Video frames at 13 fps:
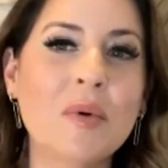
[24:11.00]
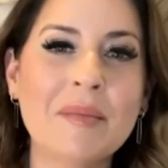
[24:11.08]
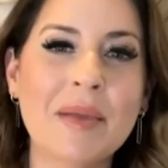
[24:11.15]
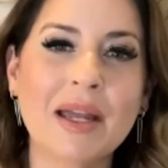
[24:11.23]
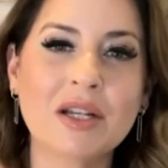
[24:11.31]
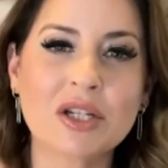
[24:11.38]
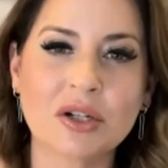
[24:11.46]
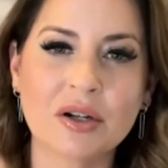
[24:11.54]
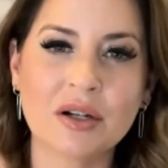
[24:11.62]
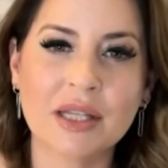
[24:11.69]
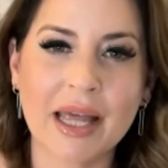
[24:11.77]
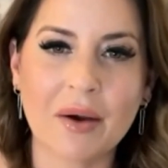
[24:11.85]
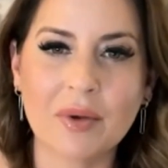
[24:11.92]
do we make
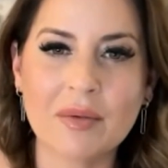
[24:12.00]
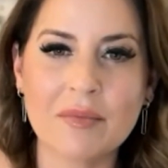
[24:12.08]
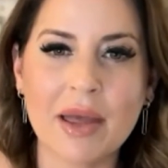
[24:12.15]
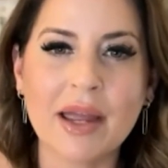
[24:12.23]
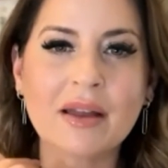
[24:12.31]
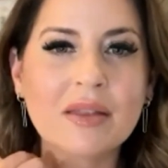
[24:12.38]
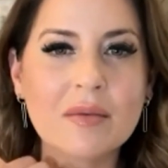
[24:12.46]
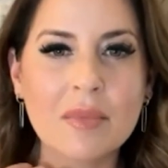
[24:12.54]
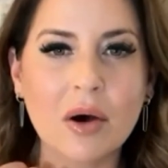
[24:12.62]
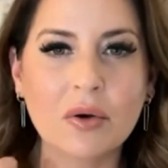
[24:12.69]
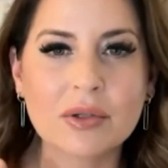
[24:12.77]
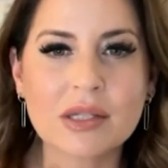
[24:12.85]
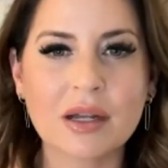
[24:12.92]
sure that we make the
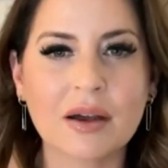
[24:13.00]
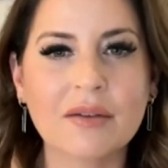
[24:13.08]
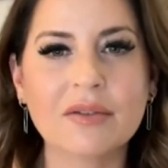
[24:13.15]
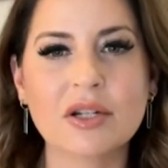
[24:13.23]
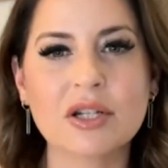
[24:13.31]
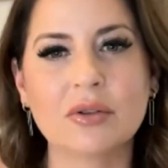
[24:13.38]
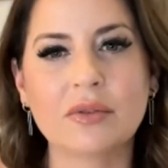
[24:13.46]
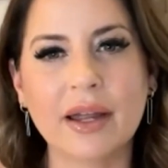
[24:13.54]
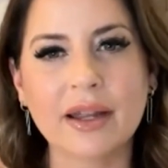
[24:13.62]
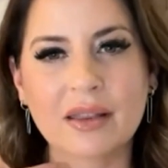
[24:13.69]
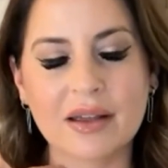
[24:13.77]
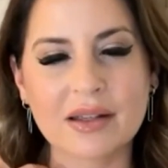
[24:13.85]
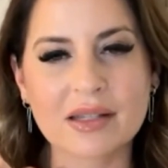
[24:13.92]
most of a shoot
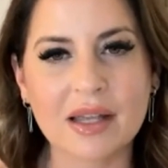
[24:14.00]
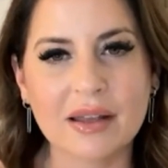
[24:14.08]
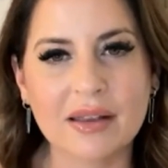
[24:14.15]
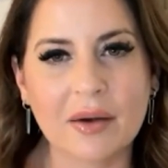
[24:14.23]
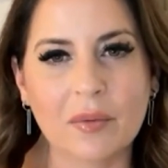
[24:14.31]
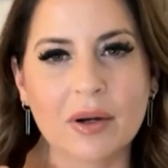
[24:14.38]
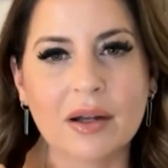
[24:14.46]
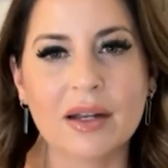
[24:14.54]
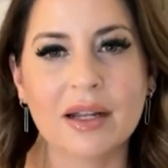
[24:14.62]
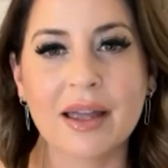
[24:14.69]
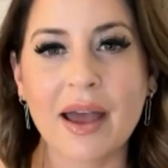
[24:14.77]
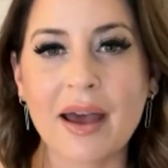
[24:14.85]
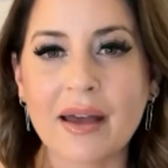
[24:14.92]
like this and that we're going to
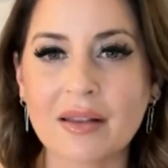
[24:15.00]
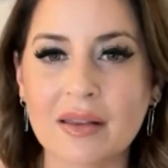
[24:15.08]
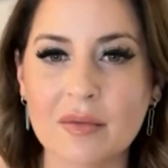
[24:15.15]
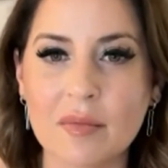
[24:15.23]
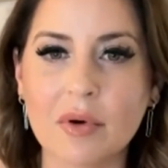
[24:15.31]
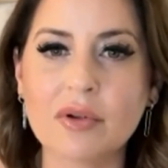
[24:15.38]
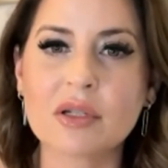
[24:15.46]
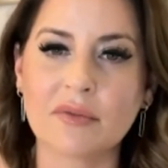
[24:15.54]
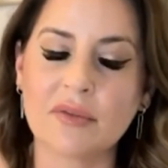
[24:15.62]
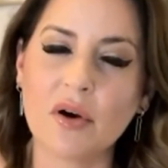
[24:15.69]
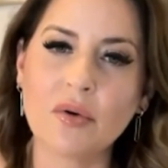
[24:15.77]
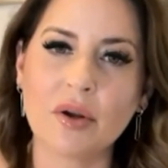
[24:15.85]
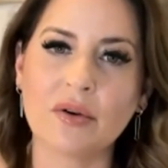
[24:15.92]
get the most
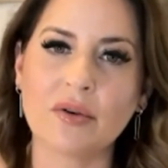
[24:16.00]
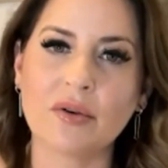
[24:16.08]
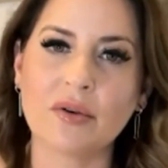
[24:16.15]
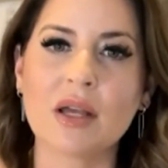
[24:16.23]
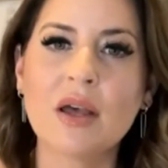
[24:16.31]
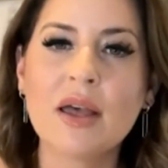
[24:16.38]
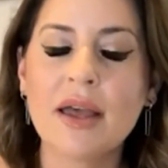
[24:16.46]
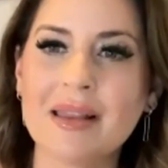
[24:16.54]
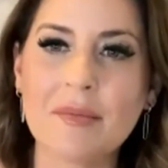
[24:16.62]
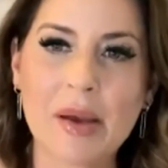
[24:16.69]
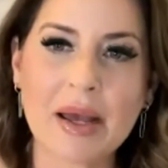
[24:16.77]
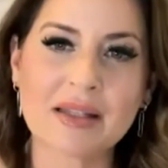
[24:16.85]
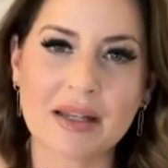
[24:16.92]
photos and
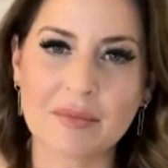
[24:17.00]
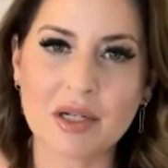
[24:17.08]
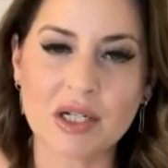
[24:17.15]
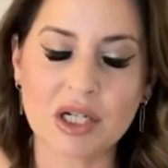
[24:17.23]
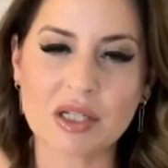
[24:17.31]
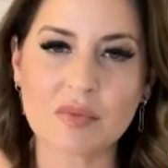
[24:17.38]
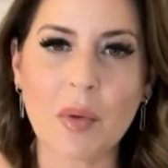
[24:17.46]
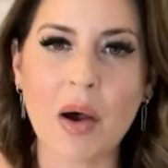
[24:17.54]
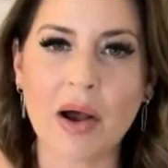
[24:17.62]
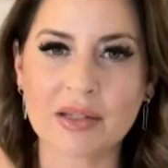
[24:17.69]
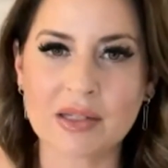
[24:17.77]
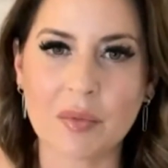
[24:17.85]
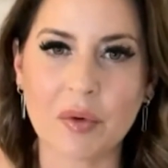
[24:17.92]
the best images
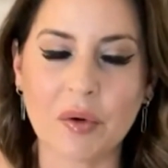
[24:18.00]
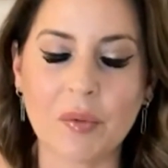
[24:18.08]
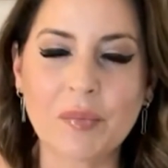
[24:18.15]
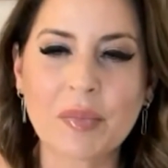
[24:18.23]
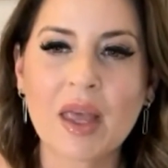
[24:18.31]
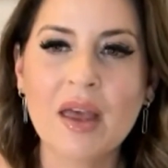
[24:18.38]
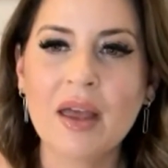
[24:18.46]
possible?